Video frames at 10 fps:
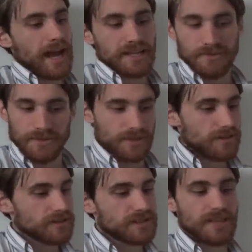As a
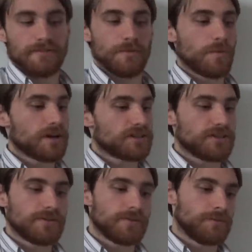result, if you want
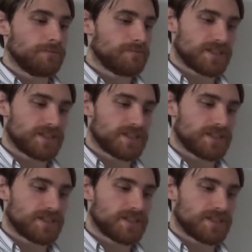to,